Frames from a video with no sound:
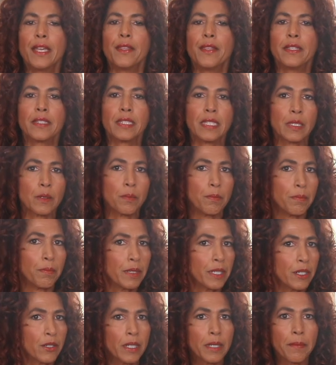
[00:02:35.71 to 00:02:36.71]
This is
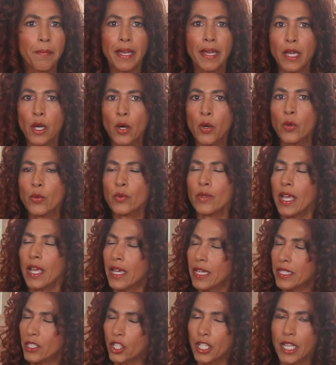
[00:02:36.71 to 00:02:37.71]
merely my own
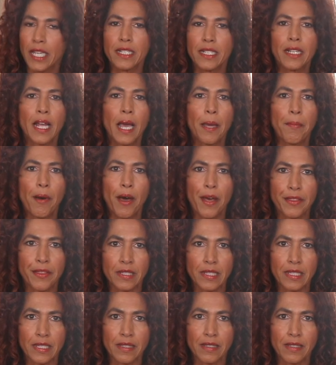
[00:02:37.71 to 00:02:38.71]
educated
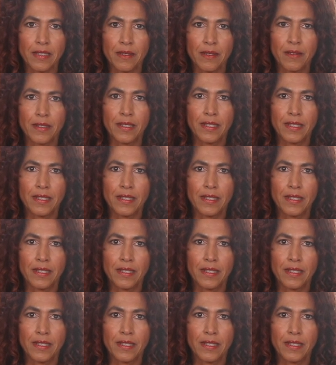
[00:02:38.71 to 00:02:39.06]
hypothesis.